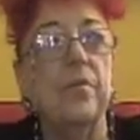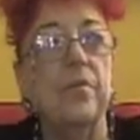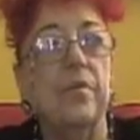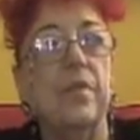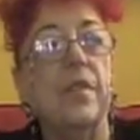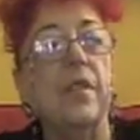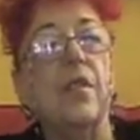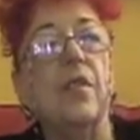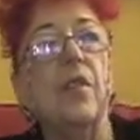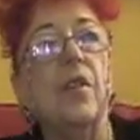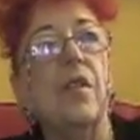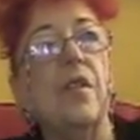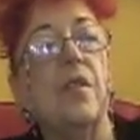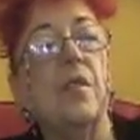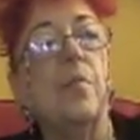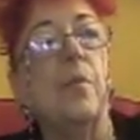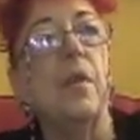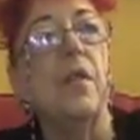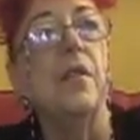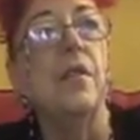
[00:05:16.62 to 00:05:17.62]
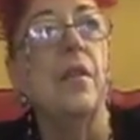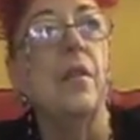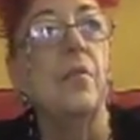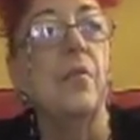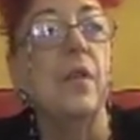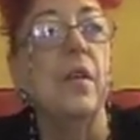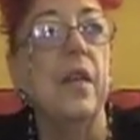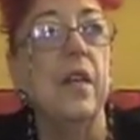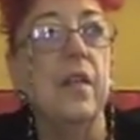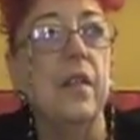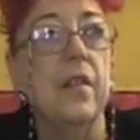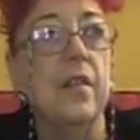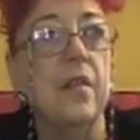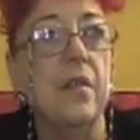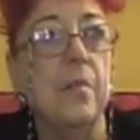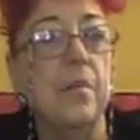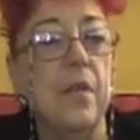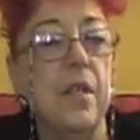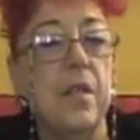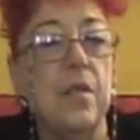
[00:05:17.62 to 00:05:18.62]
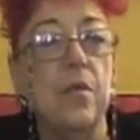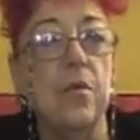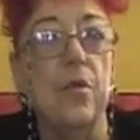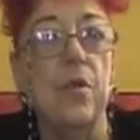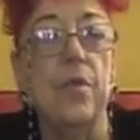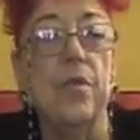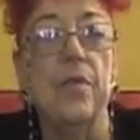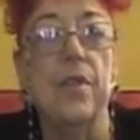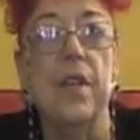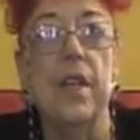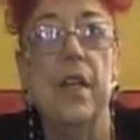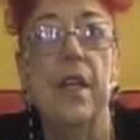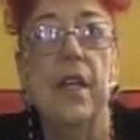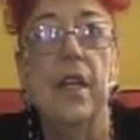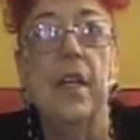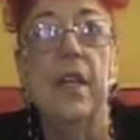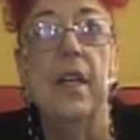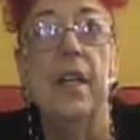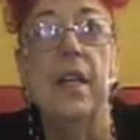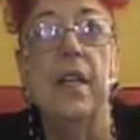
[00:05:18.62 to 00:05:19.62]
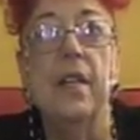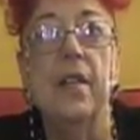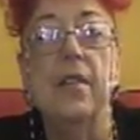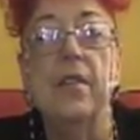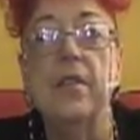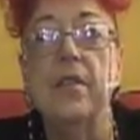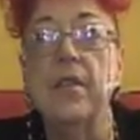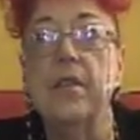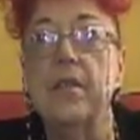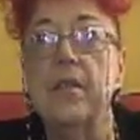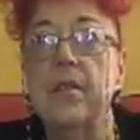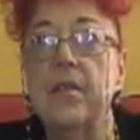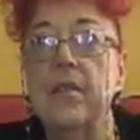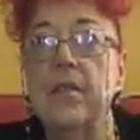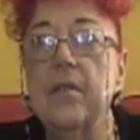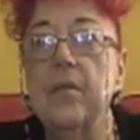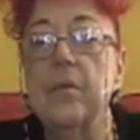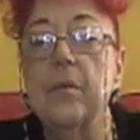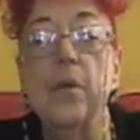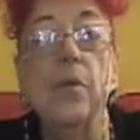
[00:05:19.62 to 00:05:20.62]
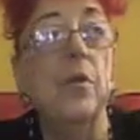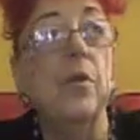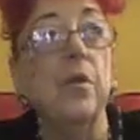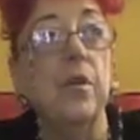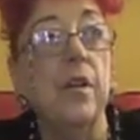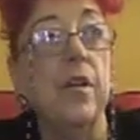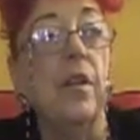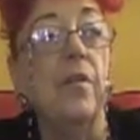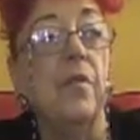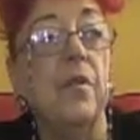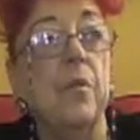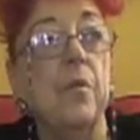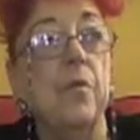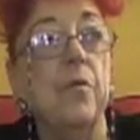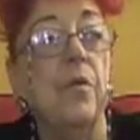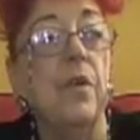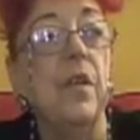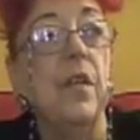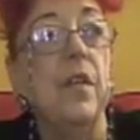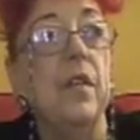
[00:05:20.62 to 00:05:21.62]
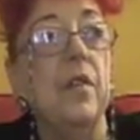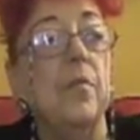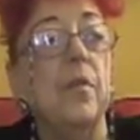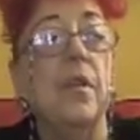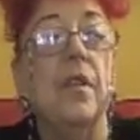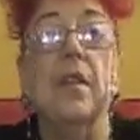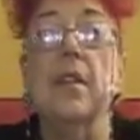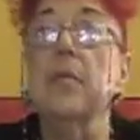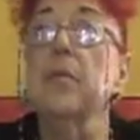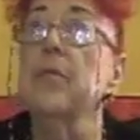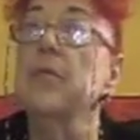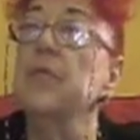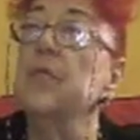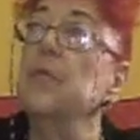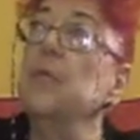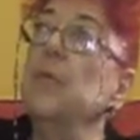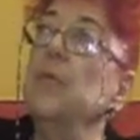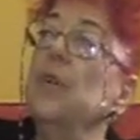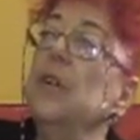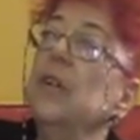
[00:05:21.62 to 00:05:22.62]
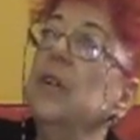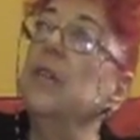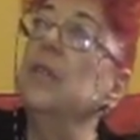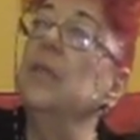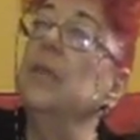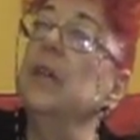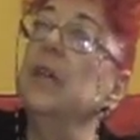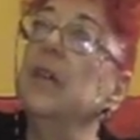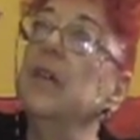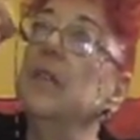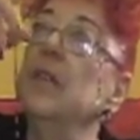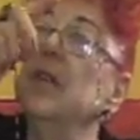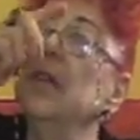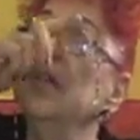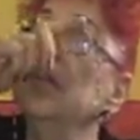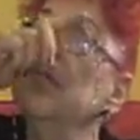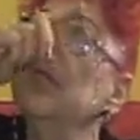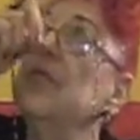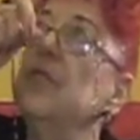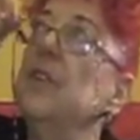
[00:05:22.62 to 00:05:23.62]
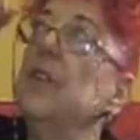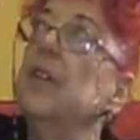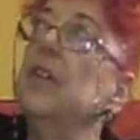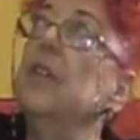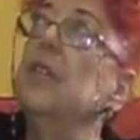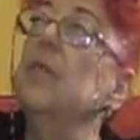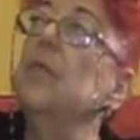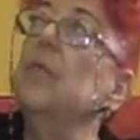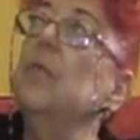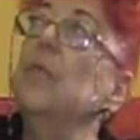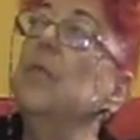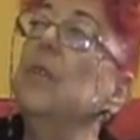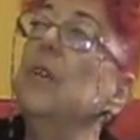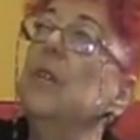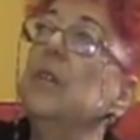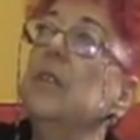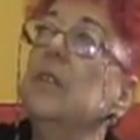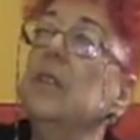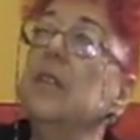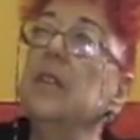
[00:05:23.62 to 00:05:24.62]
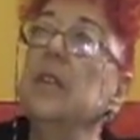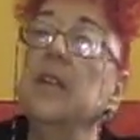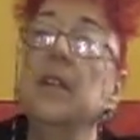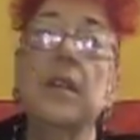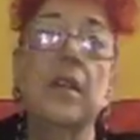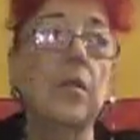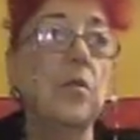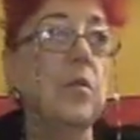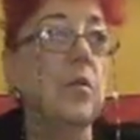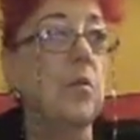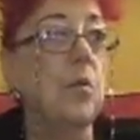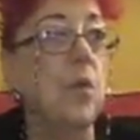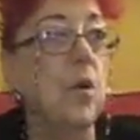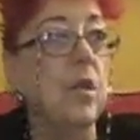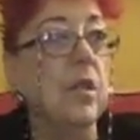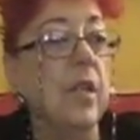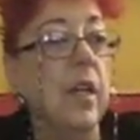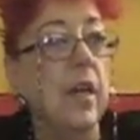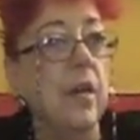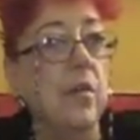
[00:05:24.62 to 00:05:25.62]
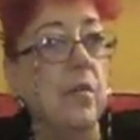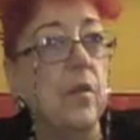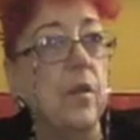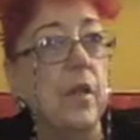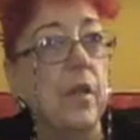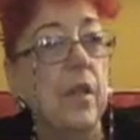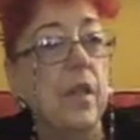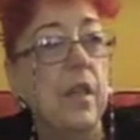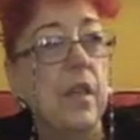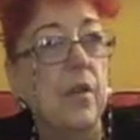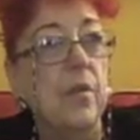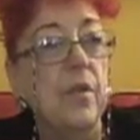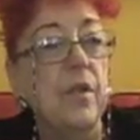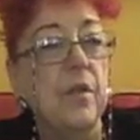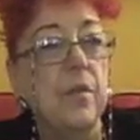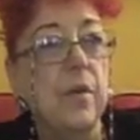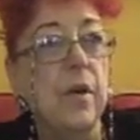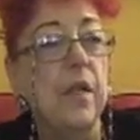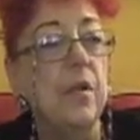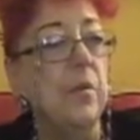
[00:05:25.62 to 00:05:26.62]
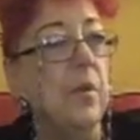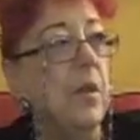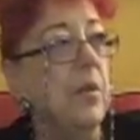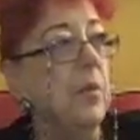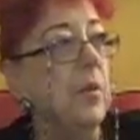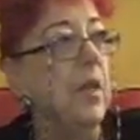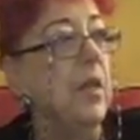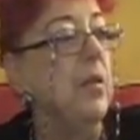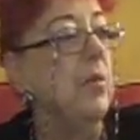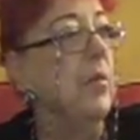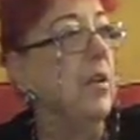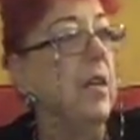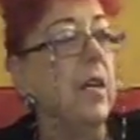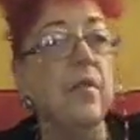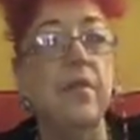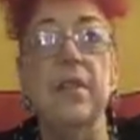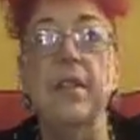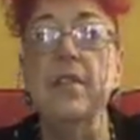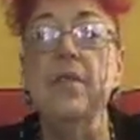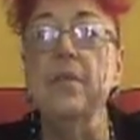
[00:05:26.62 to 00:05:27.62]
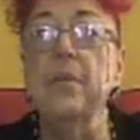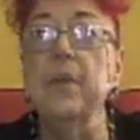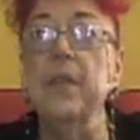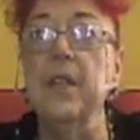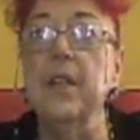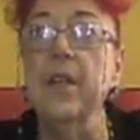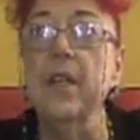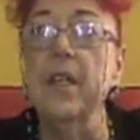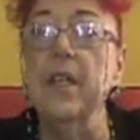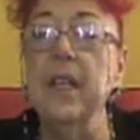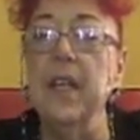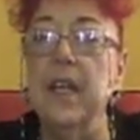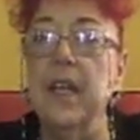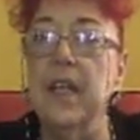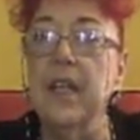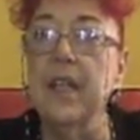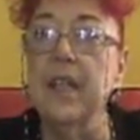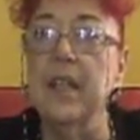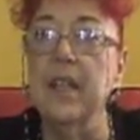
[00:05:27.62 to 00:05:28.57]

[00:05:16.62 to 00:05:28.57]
salon space that we had in somebody's loft, and we were going to give them a reading, but they were just walking around checking the walls, and then they all walked out. We said, wait, we haven't even begun yet.